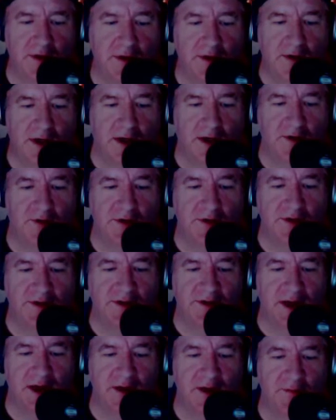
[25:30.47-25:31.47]
I couldn't
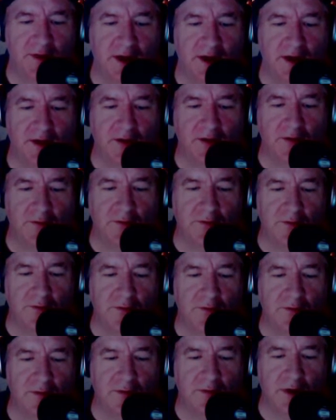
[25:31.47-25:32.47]
stand being in
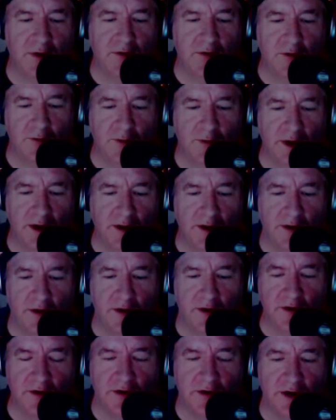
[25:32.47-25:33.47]
my room any
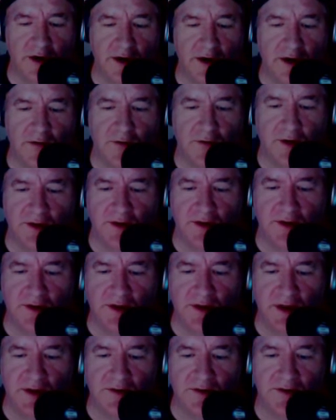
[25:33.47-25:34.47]
longer, and I didn't want to
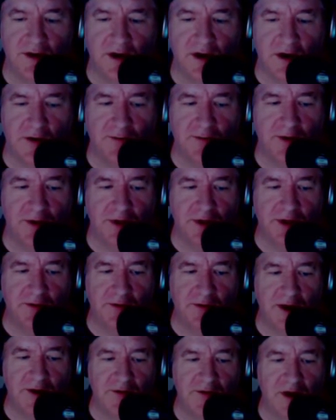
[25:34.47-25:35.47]
see his car pull into
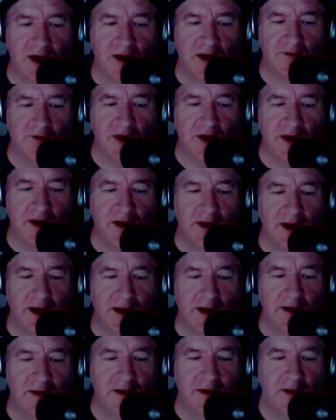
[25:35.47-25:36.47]
my driveway
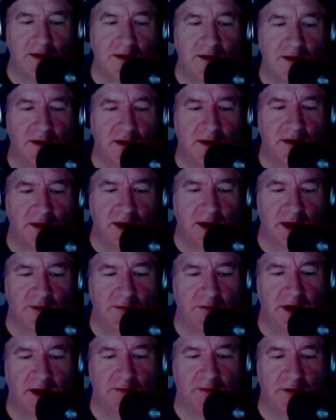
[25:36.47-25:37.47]
again and
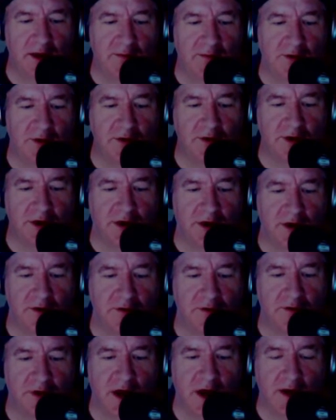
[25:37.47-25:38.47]
make my broken heart
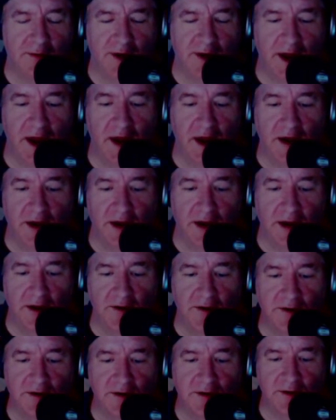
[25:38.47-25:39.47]
throb in
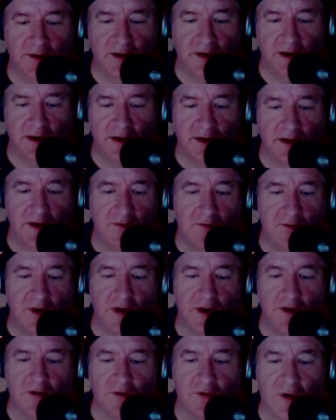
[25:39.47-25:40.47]
agonies. I didn't want
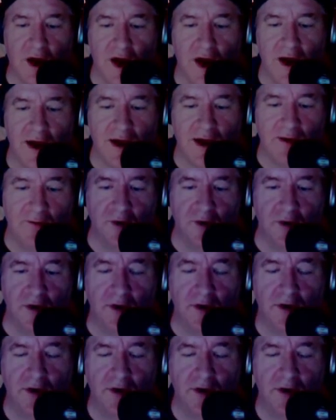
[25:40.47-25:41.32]
to cry anymore.